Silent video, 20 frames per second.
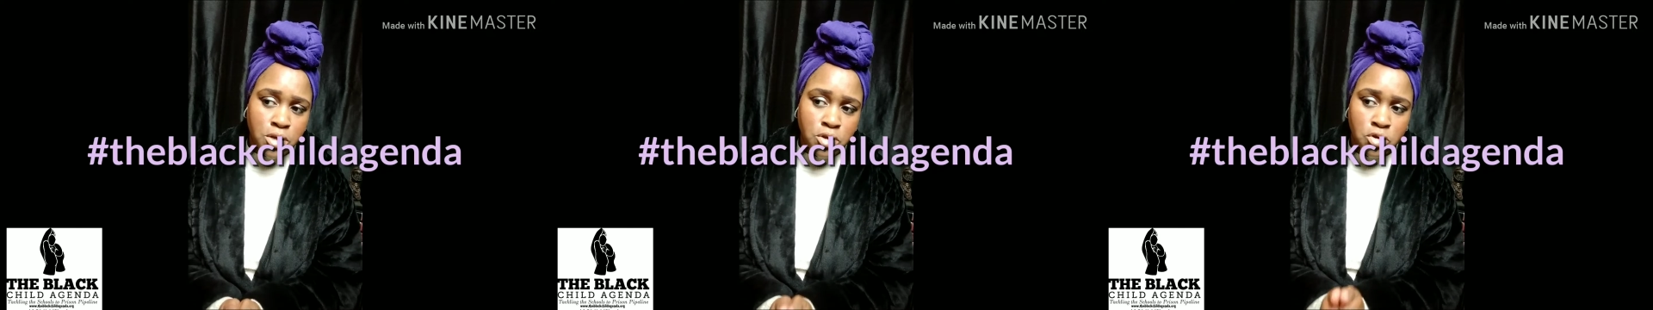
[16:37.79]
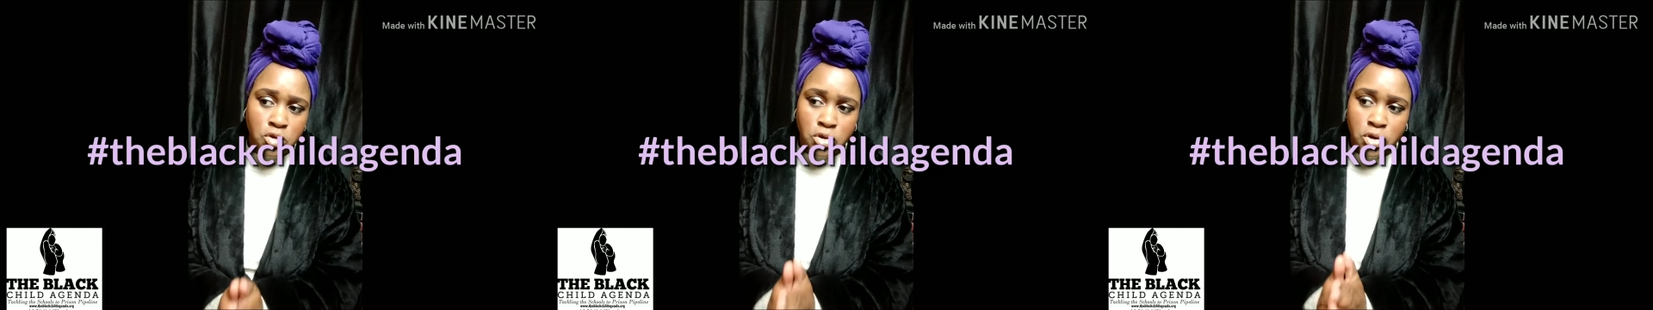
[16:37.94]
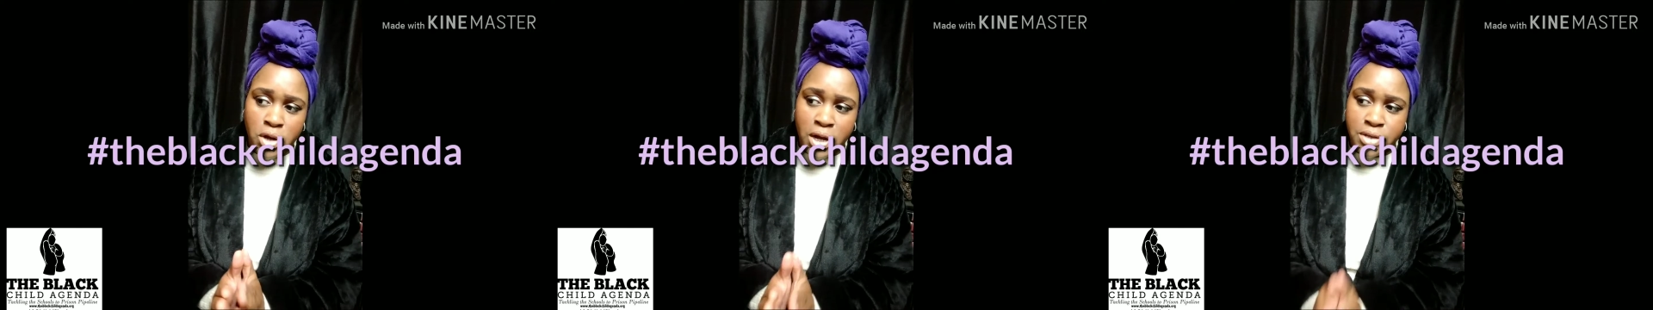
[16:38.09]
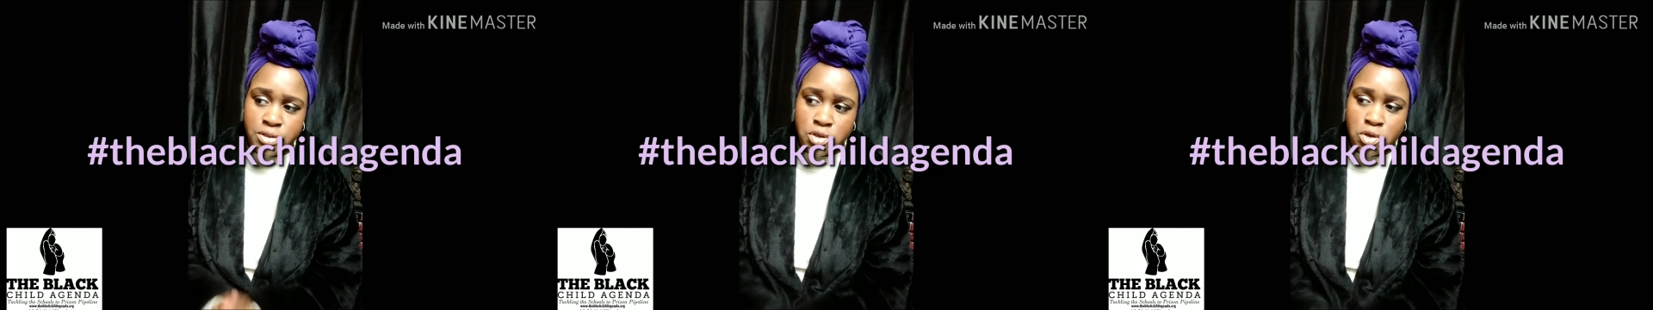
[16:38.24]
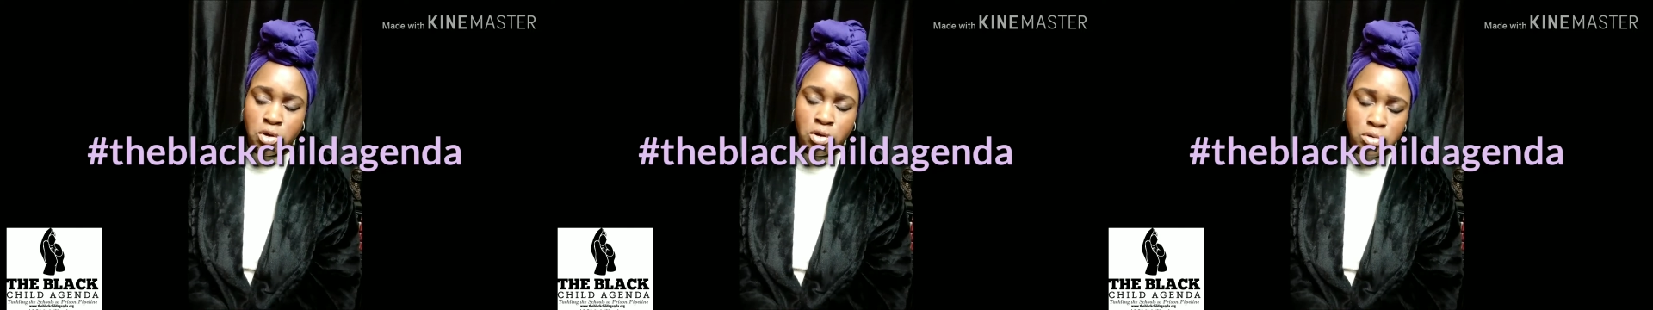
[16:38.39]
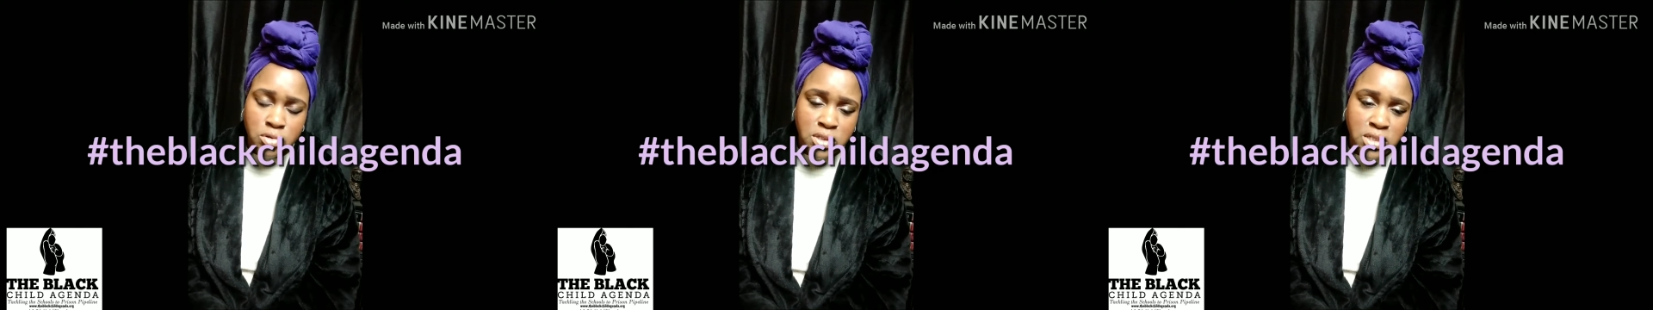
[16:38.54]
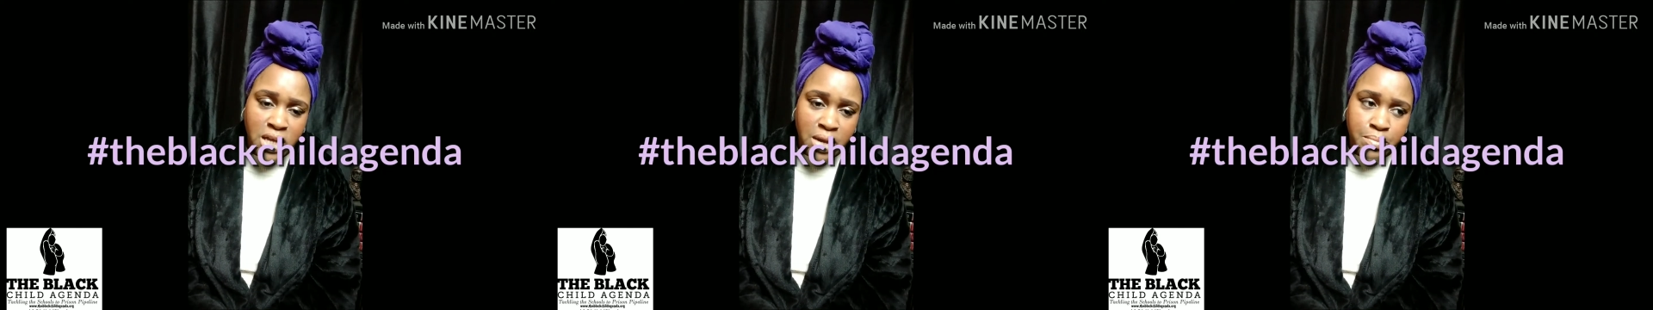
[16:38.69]
You don't know how to
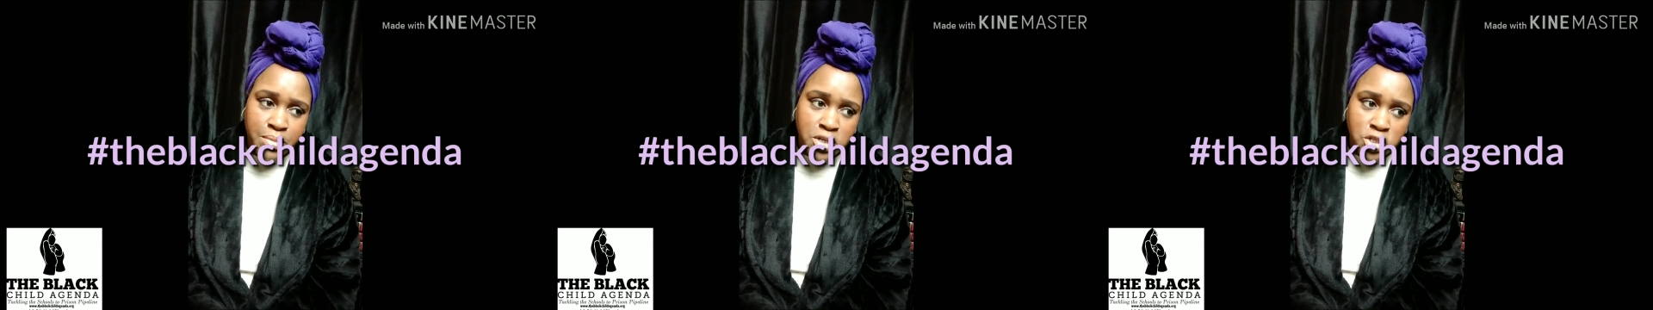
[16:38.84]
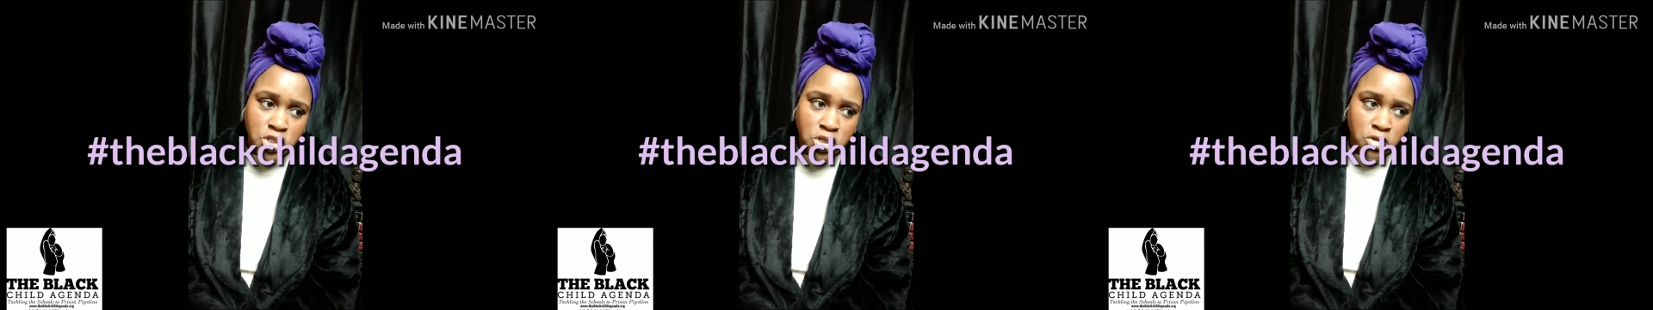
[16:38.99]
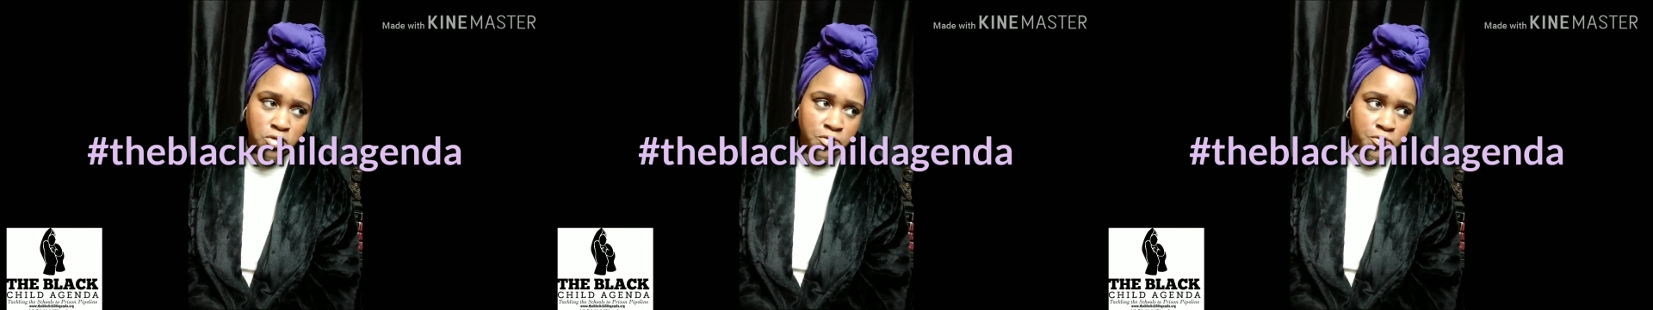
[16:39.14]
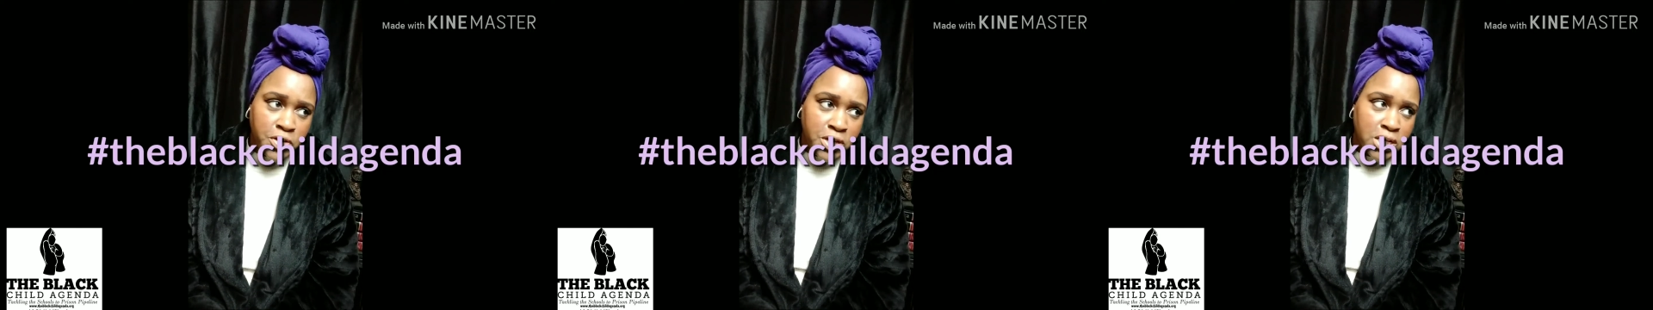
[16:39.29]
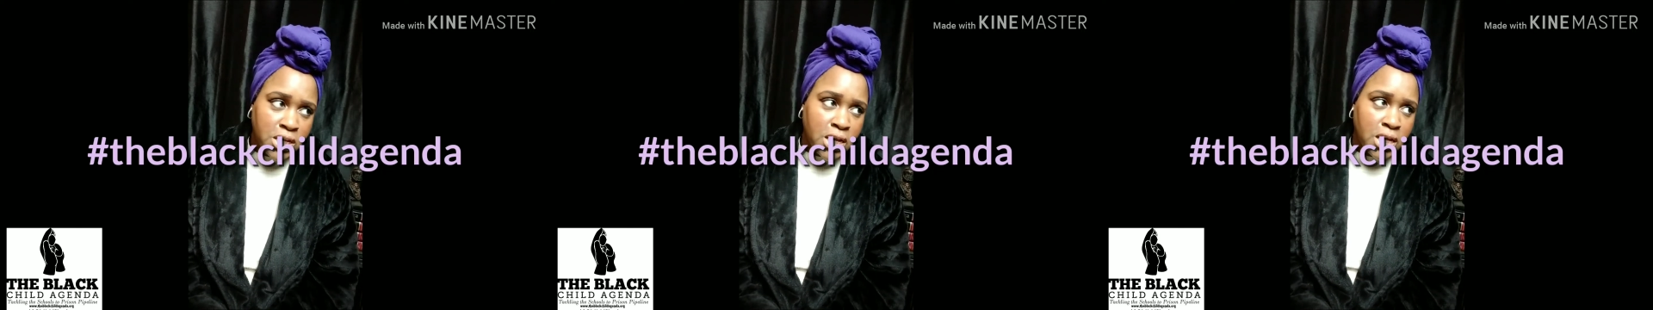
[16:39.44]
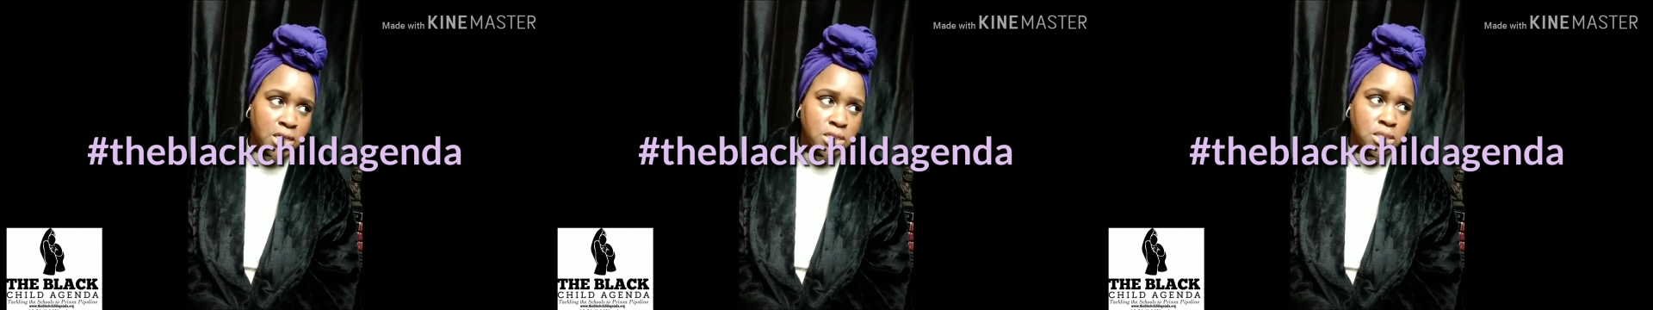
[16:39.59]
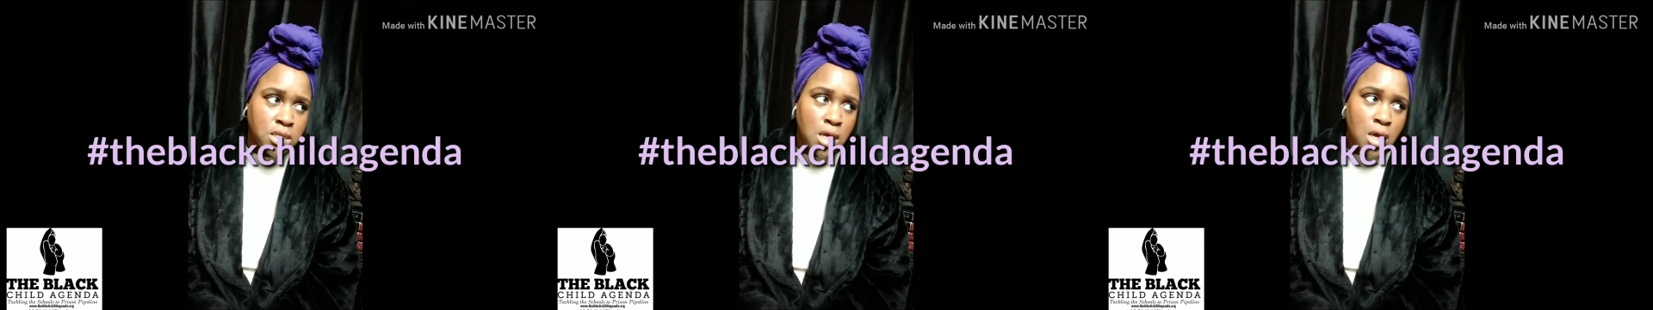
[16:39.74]
contact me, Cheryl
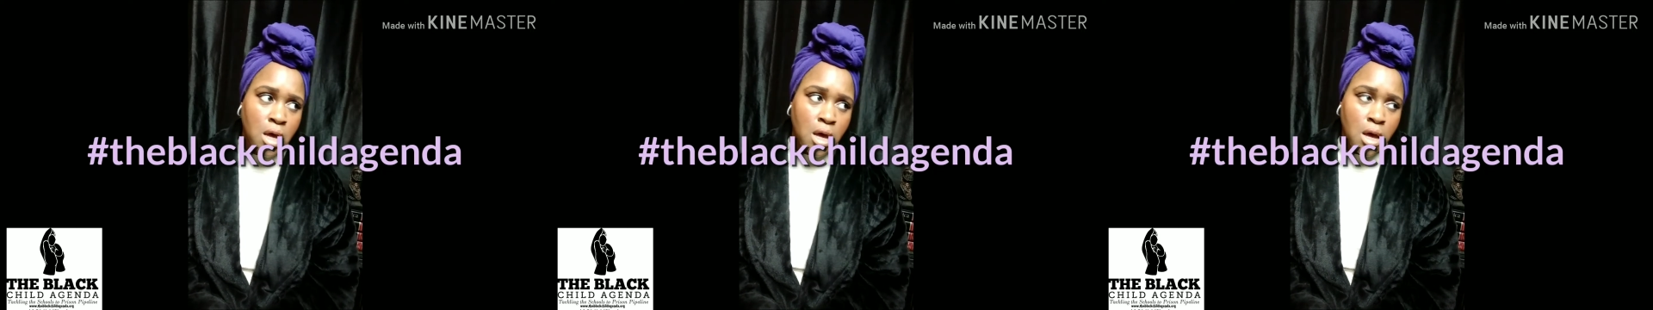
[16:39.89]
Phoenix.